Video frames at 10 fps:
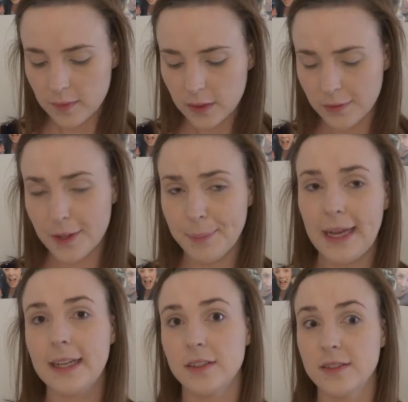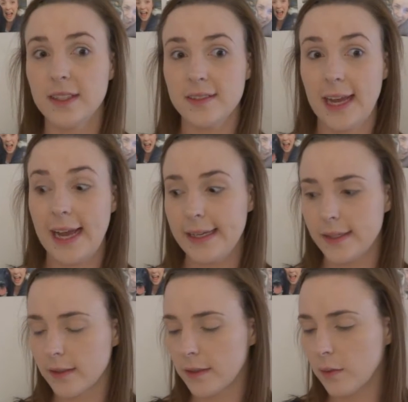for the pain, because it does
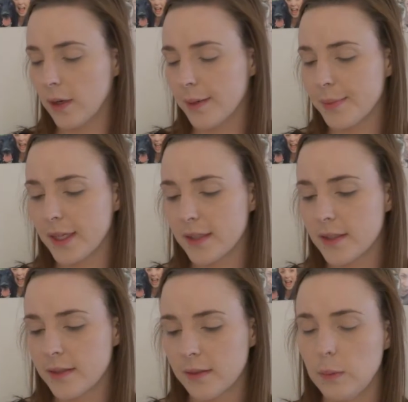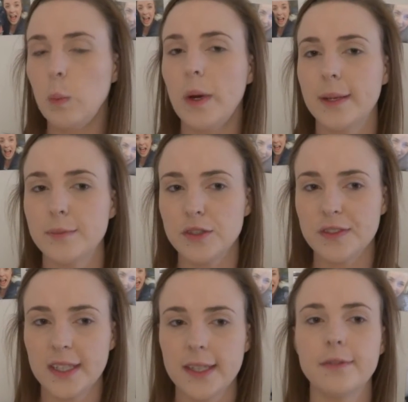ache quite a bit when I'm
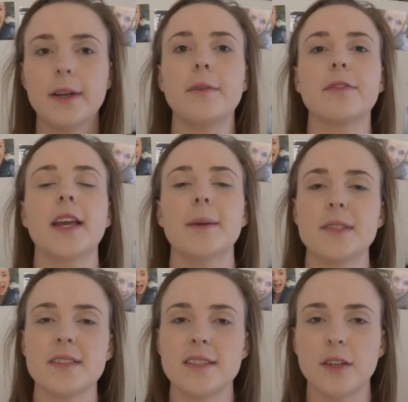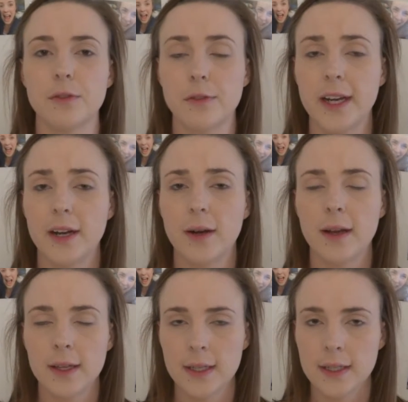using it. If I've kept it still for an hour,
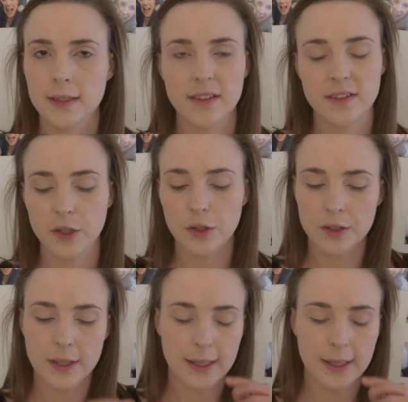it doesn't hurt.